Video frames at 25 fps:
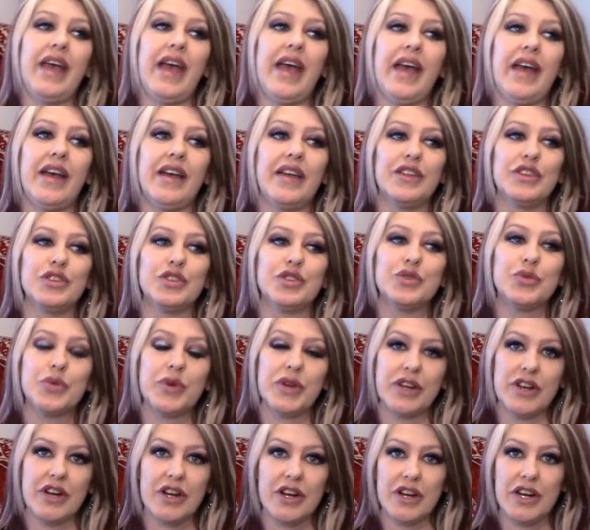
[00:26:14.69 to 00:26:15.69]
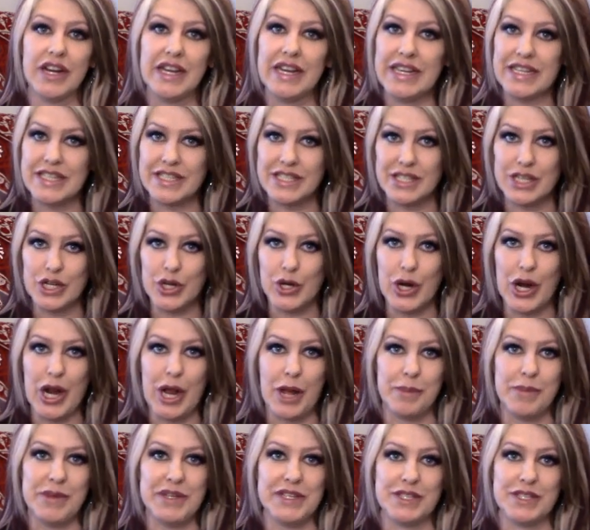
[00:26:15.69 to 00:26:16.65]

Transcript: and Twitter and Instagram.